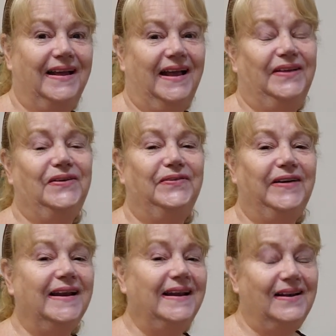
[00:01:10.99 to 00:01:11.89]
and you
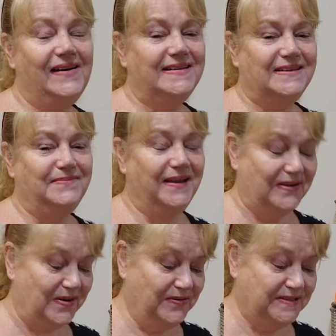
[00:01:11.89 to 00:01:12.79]
really like to make
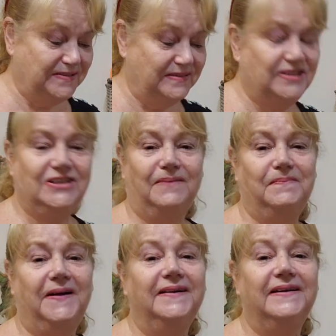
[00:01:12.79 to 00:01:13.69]
a Christmas
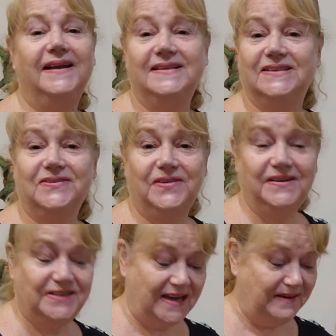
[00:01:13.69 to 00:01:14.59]
jumper. It's a
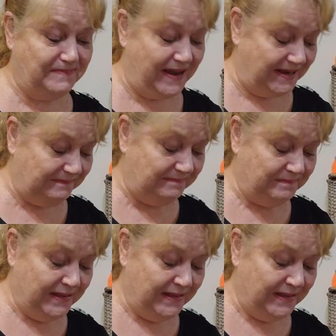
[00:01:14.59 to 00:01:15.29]
crocheted pattern